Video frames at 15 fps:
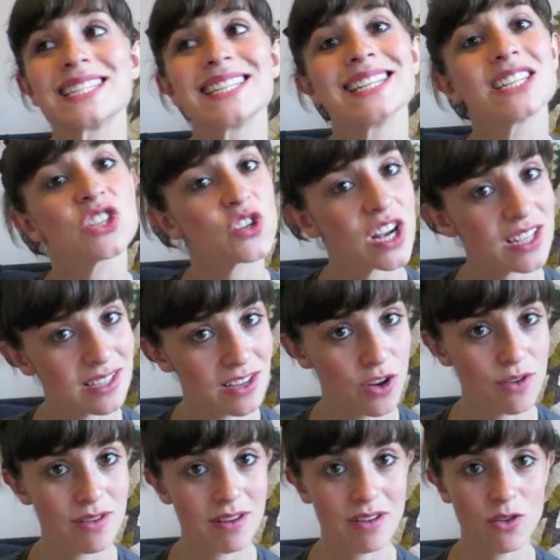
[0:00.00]
de-stress
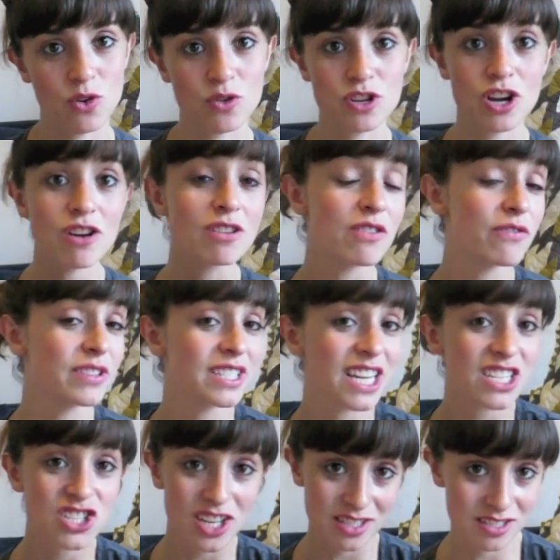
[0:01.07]
yoga or yoga for
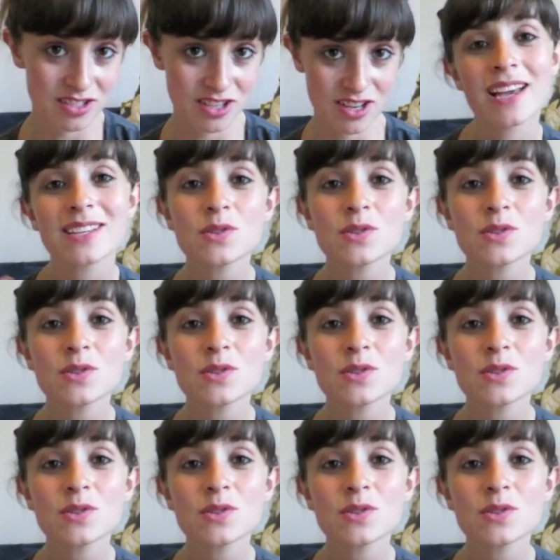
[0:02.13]
digestion.